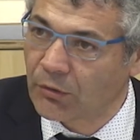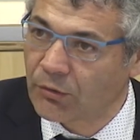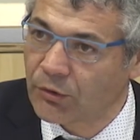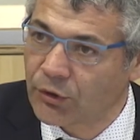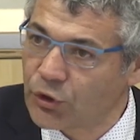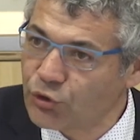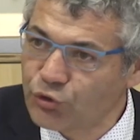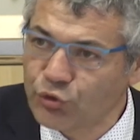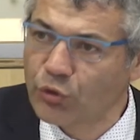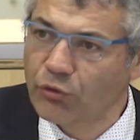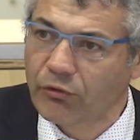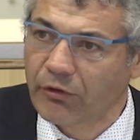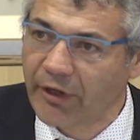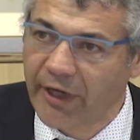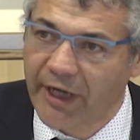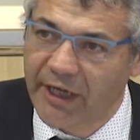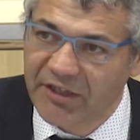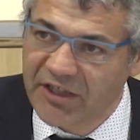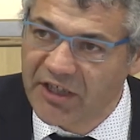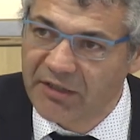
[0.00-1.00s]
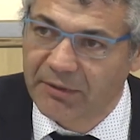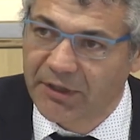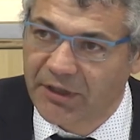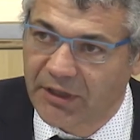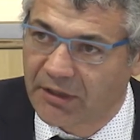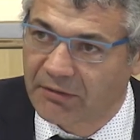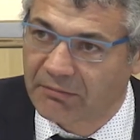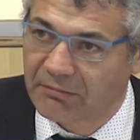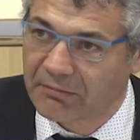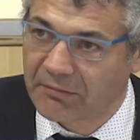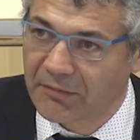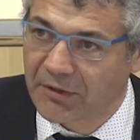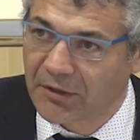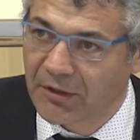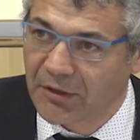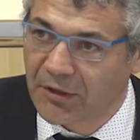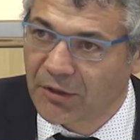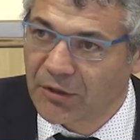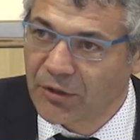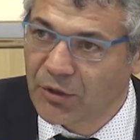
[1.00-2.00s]
use your creativity.
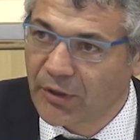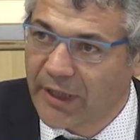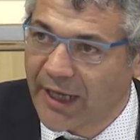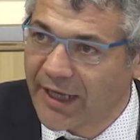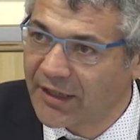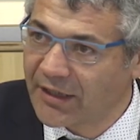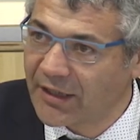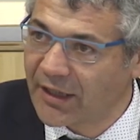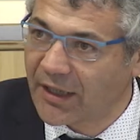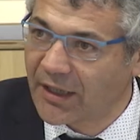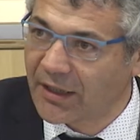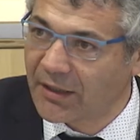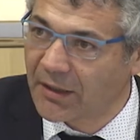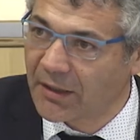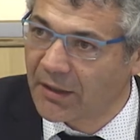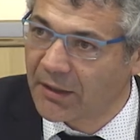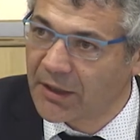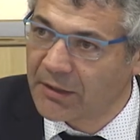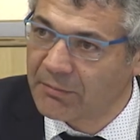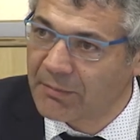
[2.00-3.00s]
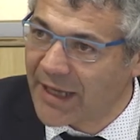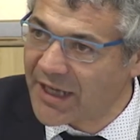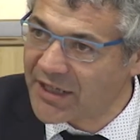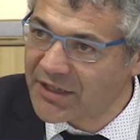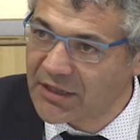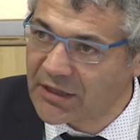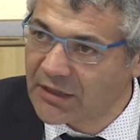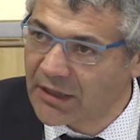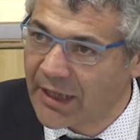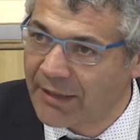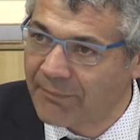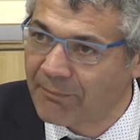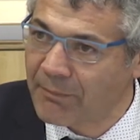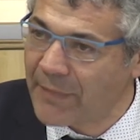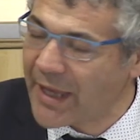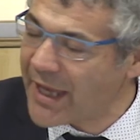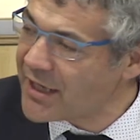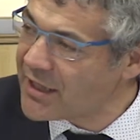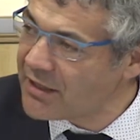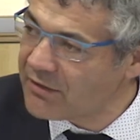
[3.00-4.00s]
You can imagine
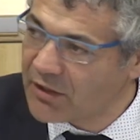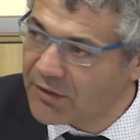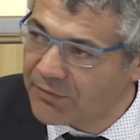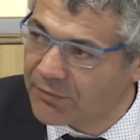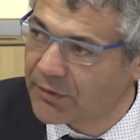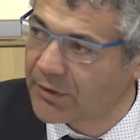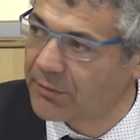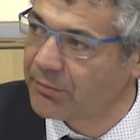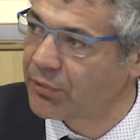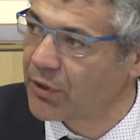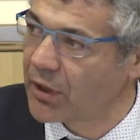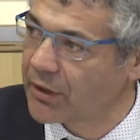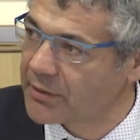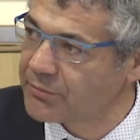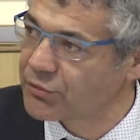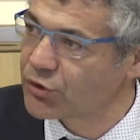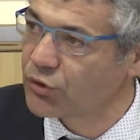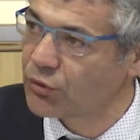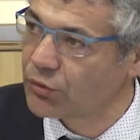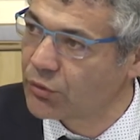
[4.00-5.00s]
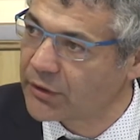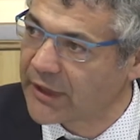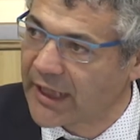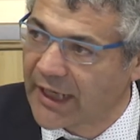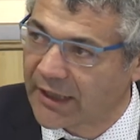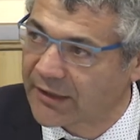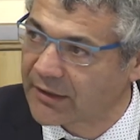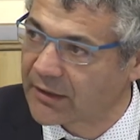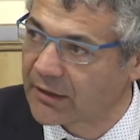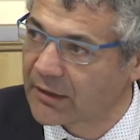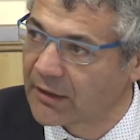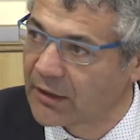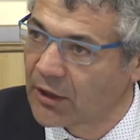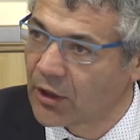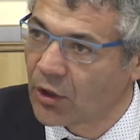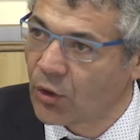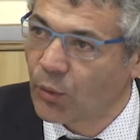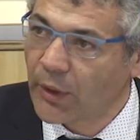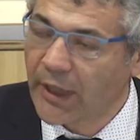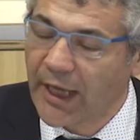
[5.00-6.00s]
many different programs to do that.
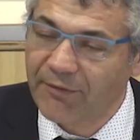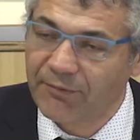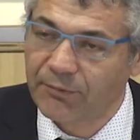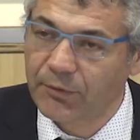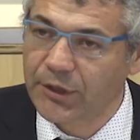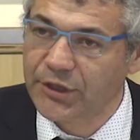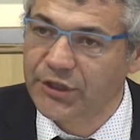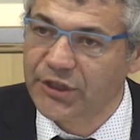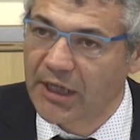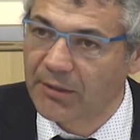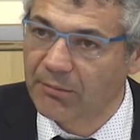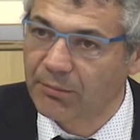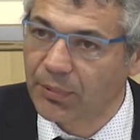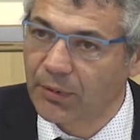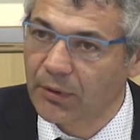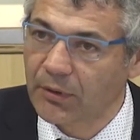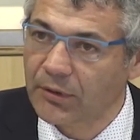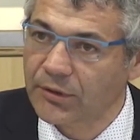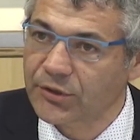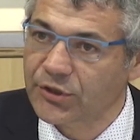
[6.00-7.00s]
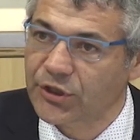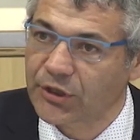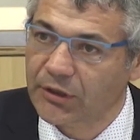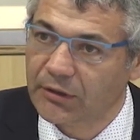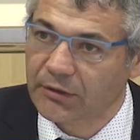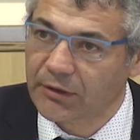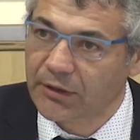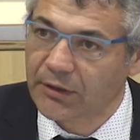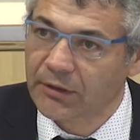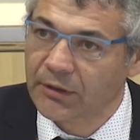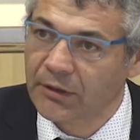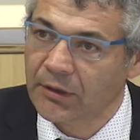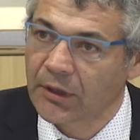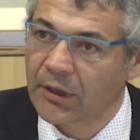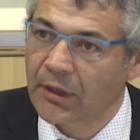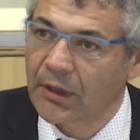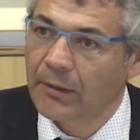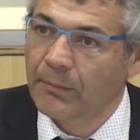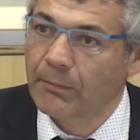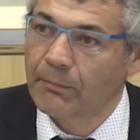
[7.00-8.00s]
We have, for example, children
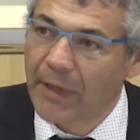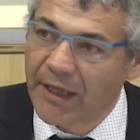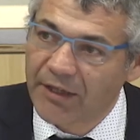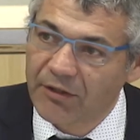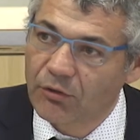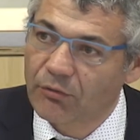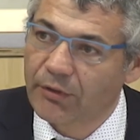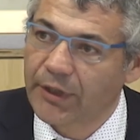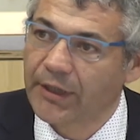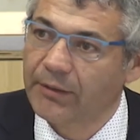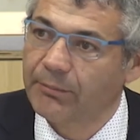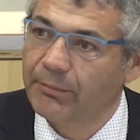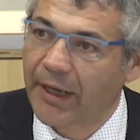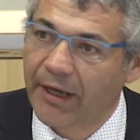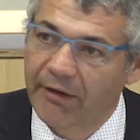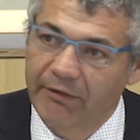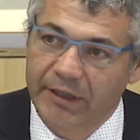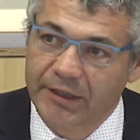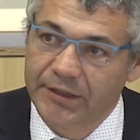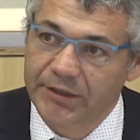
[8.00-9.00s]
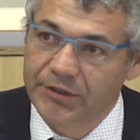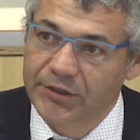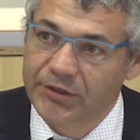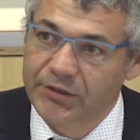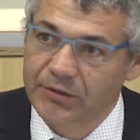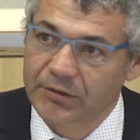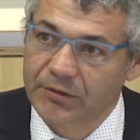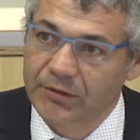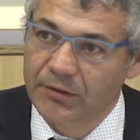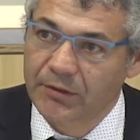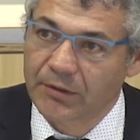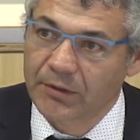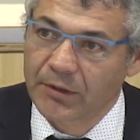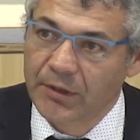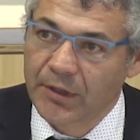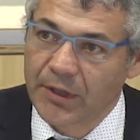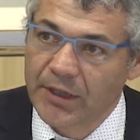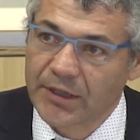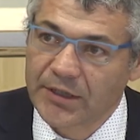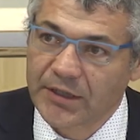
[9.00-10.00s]
mentoring parents.
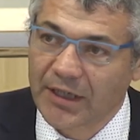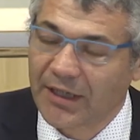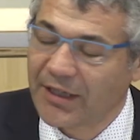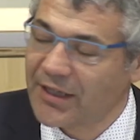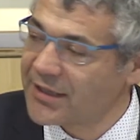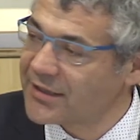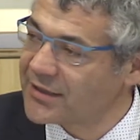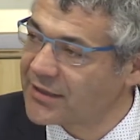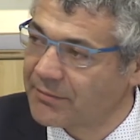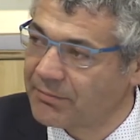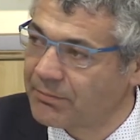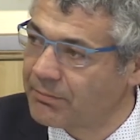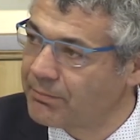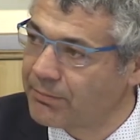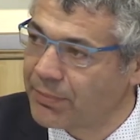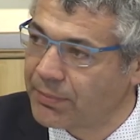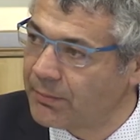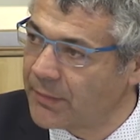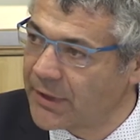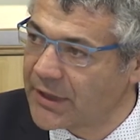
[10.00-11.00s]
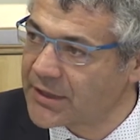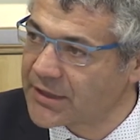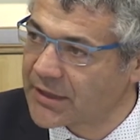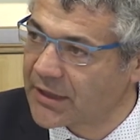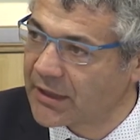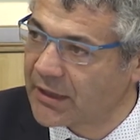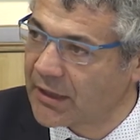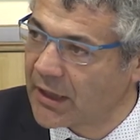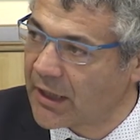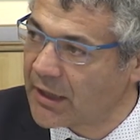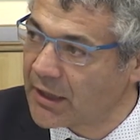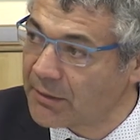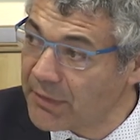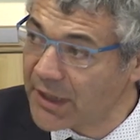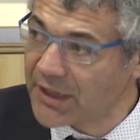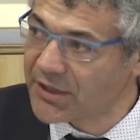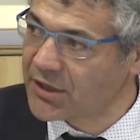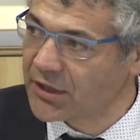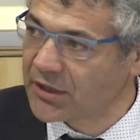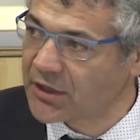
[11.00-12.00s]
It's an
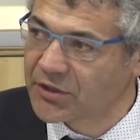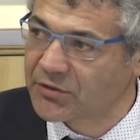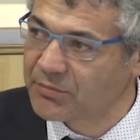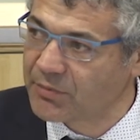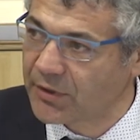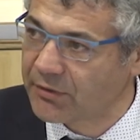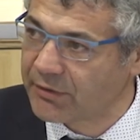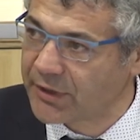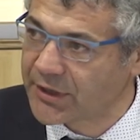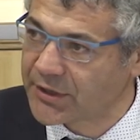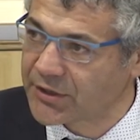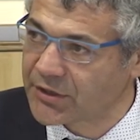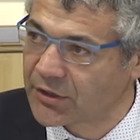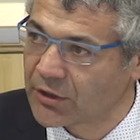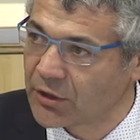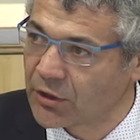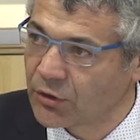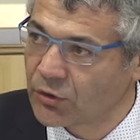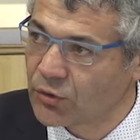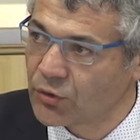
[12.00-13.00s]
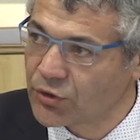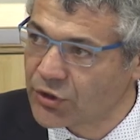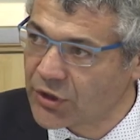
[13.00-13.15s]
amazing experience to